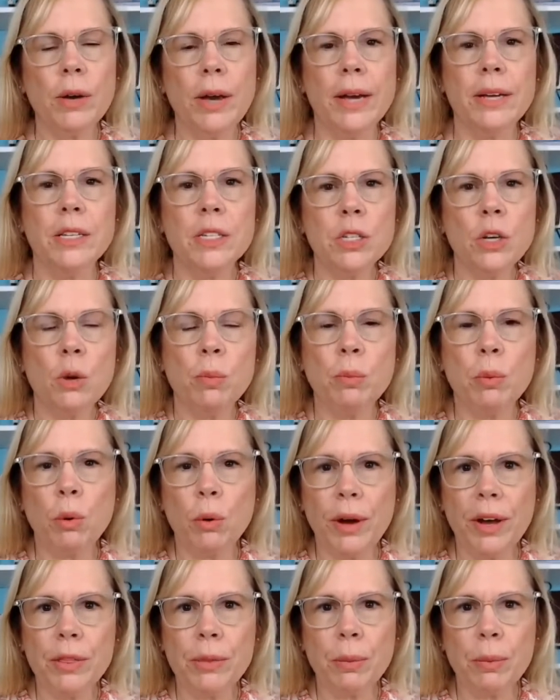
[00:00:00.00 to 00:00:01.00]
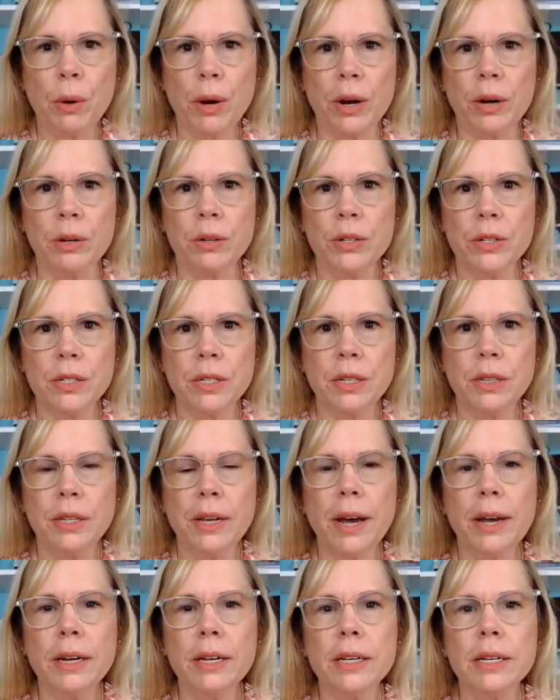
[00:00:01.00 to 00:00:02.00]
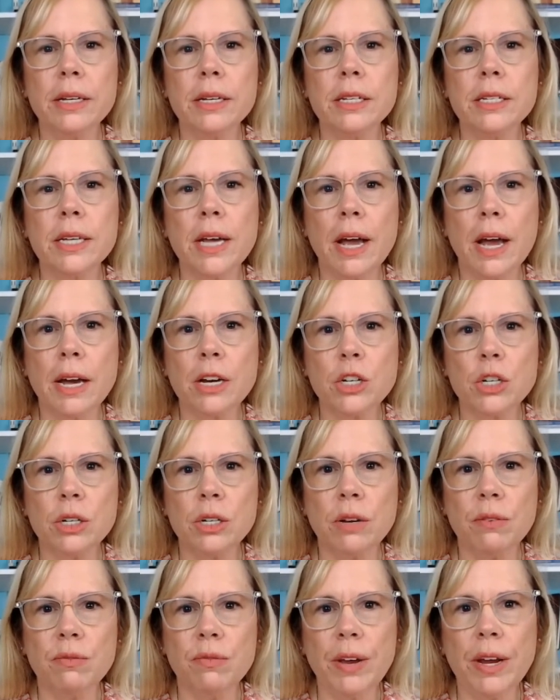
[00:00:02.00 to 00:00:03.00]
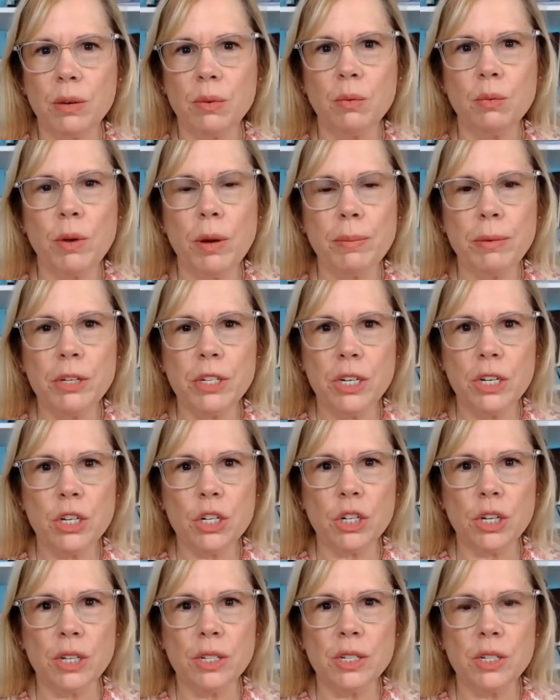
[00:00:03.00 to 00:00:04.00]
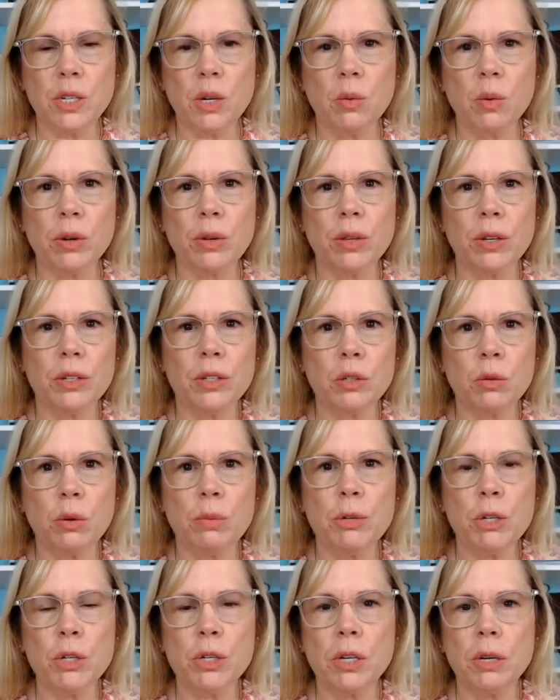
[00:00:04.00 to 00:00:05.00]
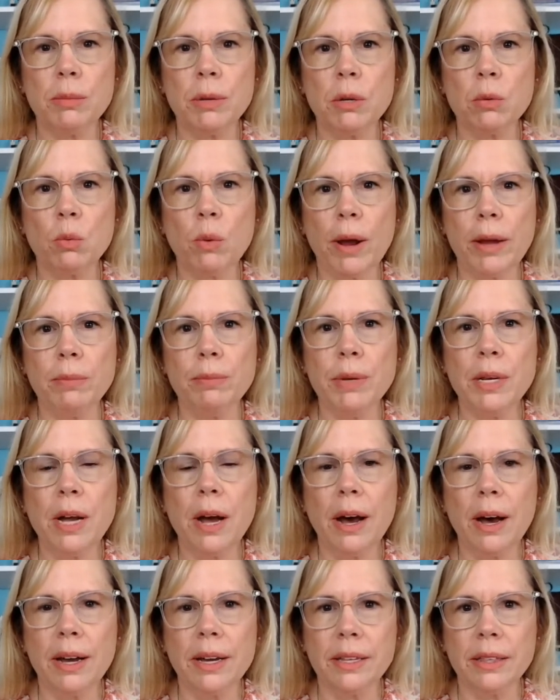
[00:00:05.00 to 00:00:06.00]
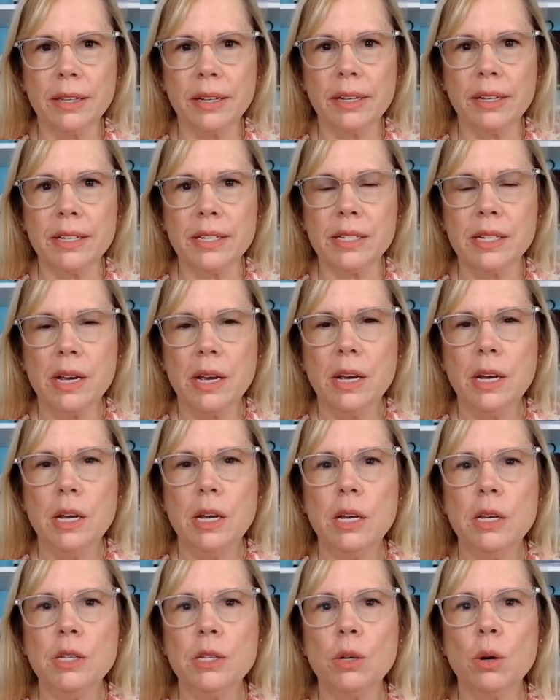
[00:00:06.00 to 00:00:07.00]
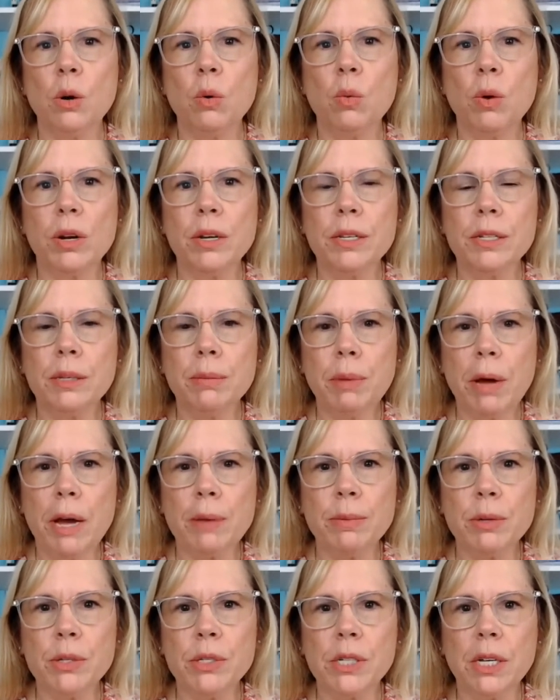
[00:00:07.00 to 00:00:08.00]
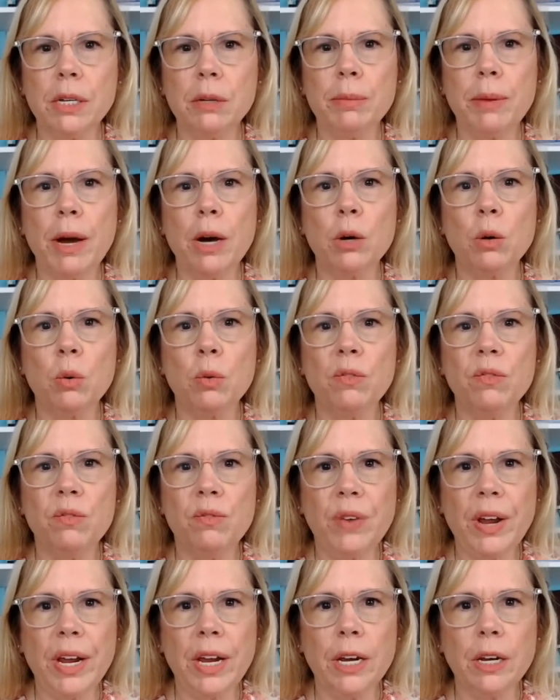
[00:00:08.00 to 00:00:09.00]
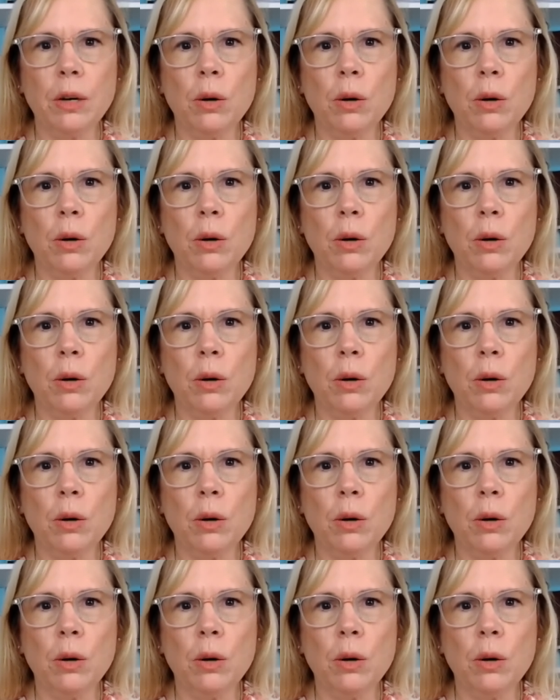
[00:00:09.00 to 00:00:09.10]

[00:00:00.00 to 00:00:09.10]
so breath prayers. That is actually a vain repetition. So the scripture is going to be right behind this. So what does the Bible say about vain